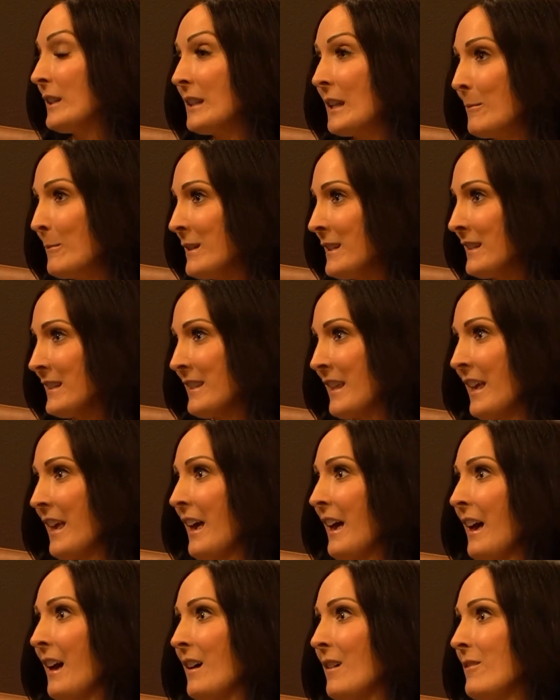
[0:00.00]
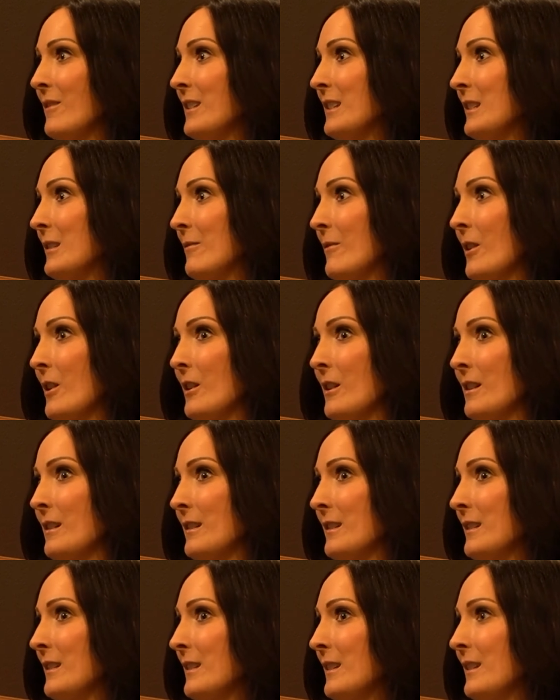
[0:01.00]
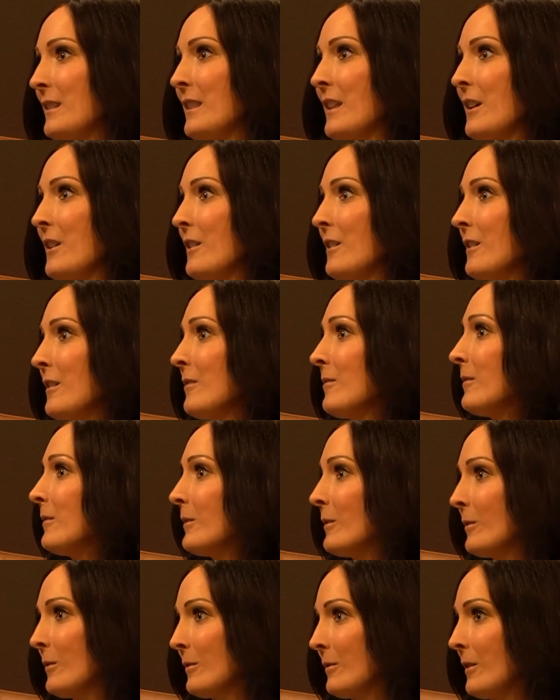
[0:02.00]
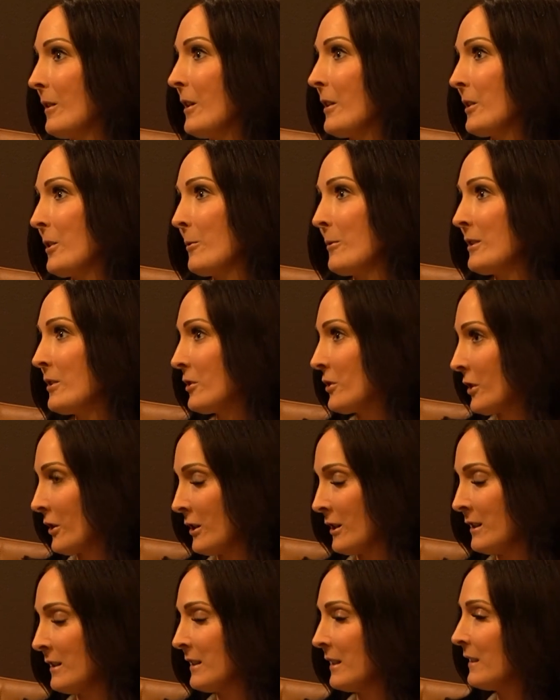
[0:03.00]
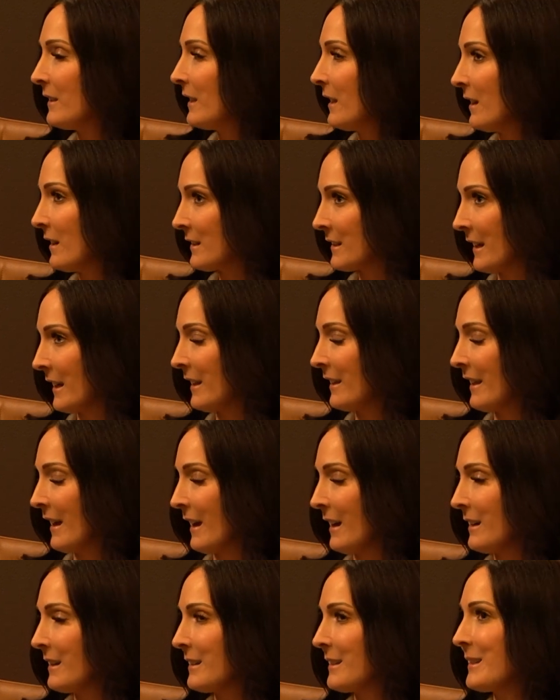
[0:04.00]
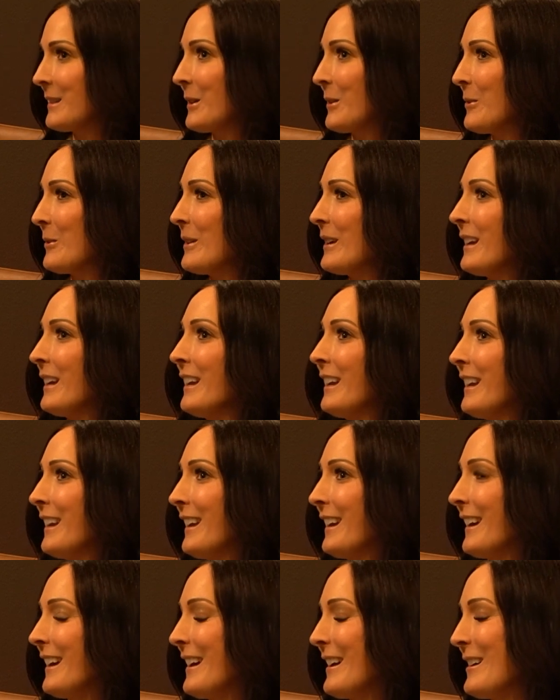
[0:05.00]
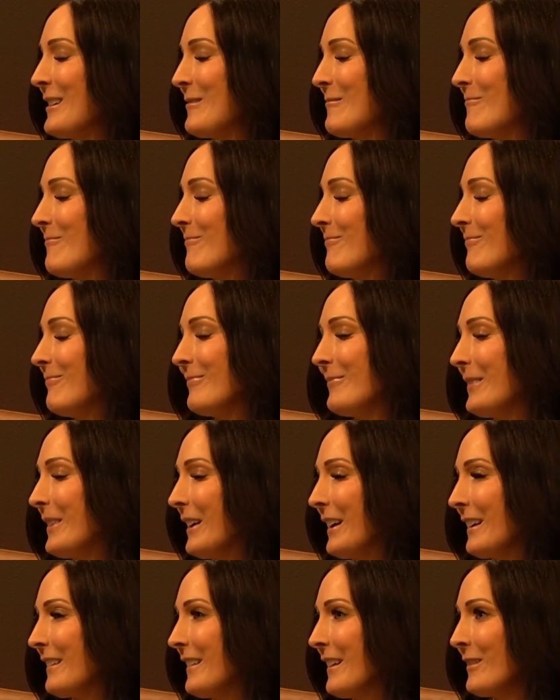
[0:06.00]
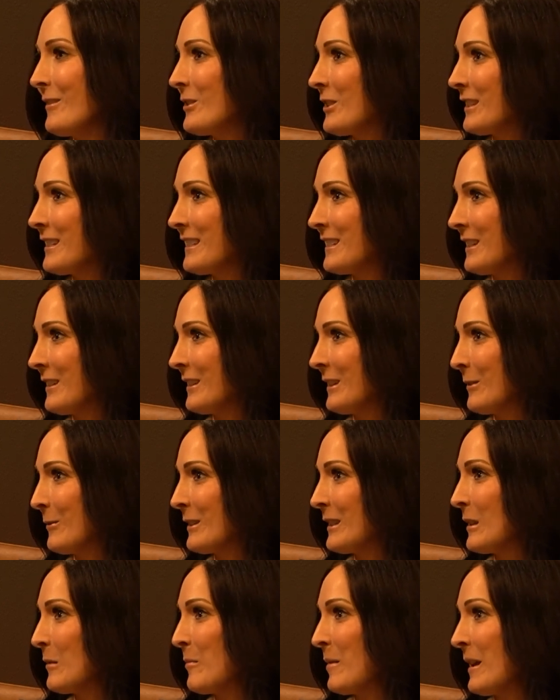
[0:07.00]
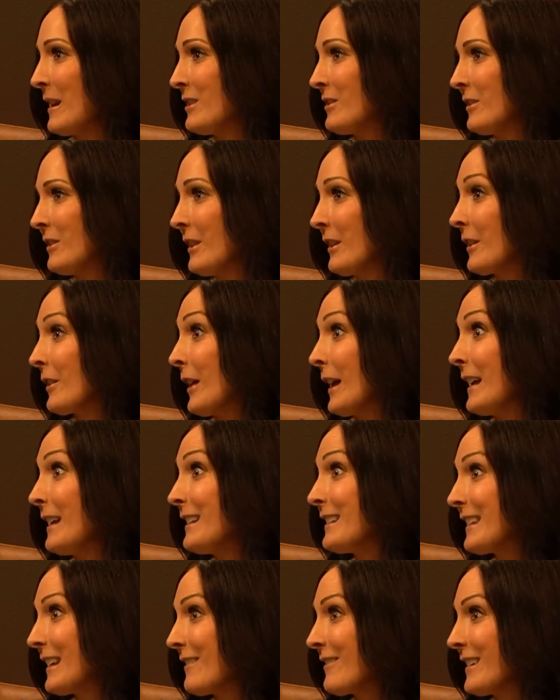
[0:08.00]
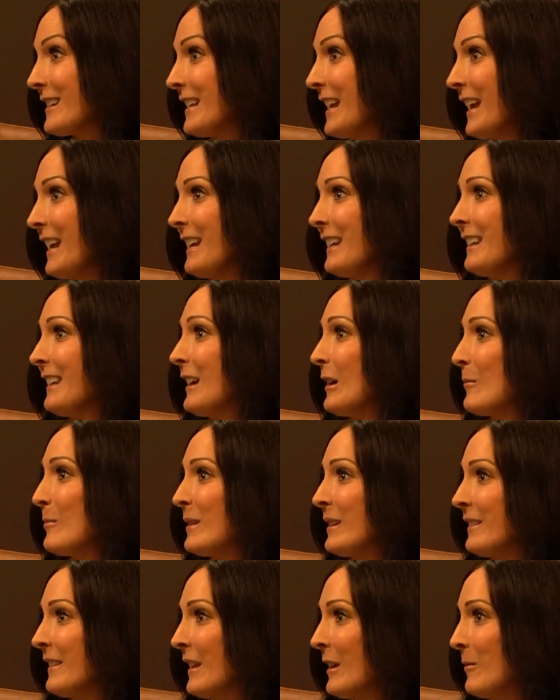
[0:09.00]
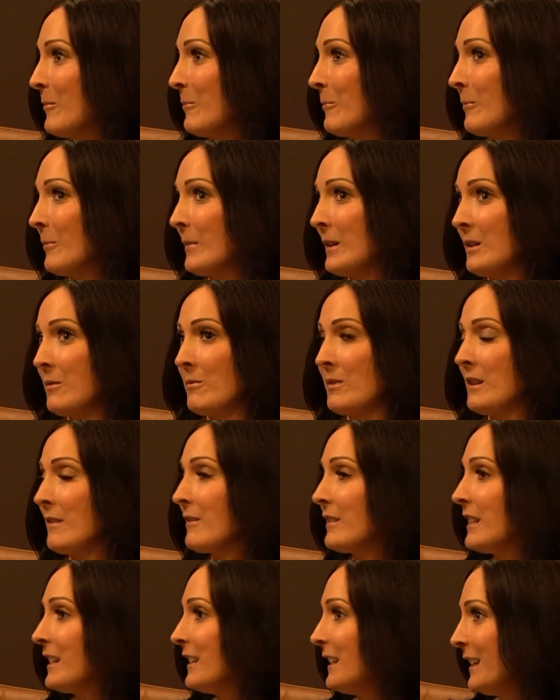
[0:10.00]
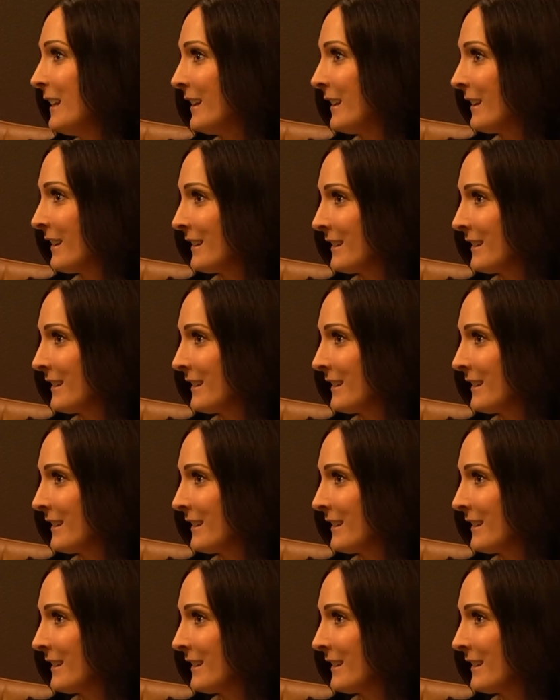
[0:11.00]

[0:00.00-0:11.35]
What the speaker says: limits they have as far as their auto insurance and things like that. So I love just dealing with the clients every day and helping them in whatever they need.